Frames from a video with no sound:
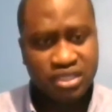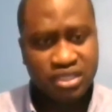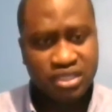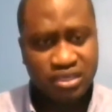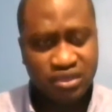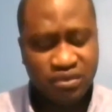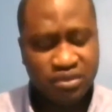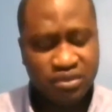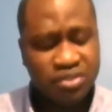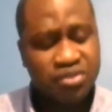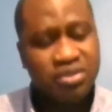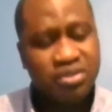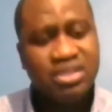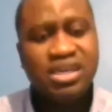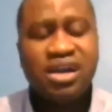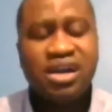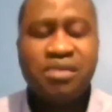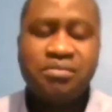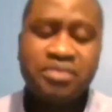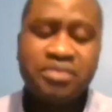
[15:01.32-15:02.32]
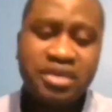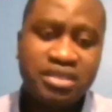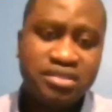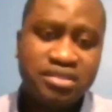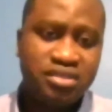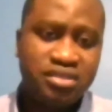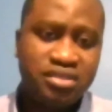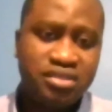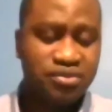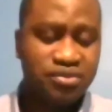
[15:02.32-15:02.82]
it was really
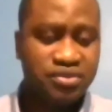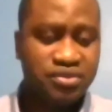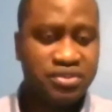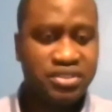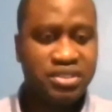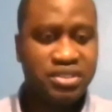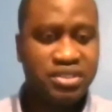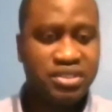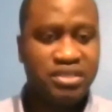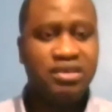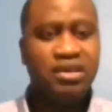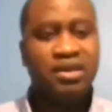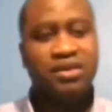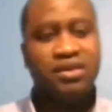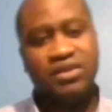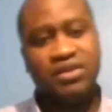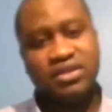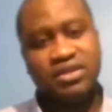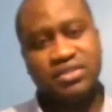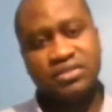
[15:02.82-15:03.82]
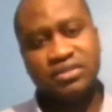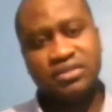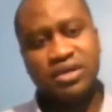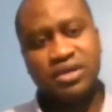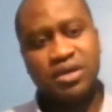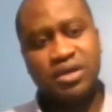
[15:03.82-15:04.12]
amazing to see that